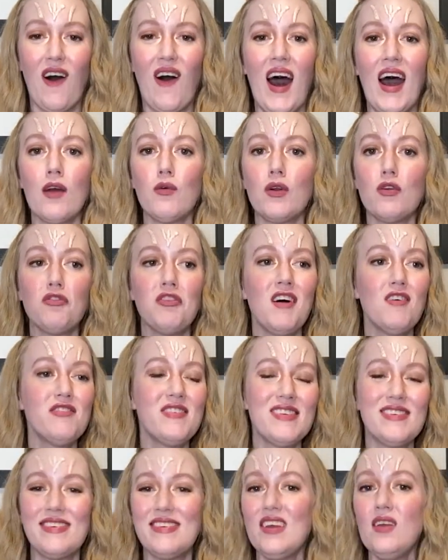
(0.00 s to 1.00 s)
I would have loved
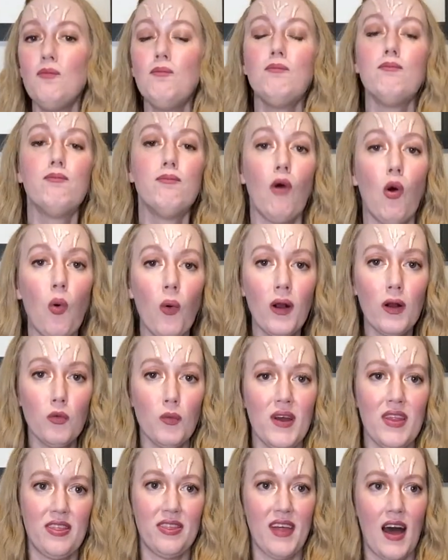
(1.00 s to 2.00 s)
to see more
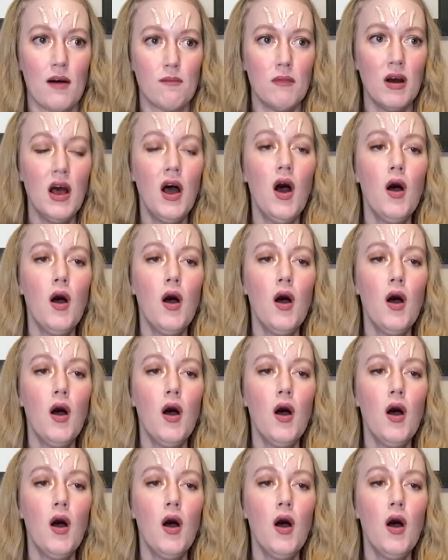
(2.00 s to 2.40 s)
with them,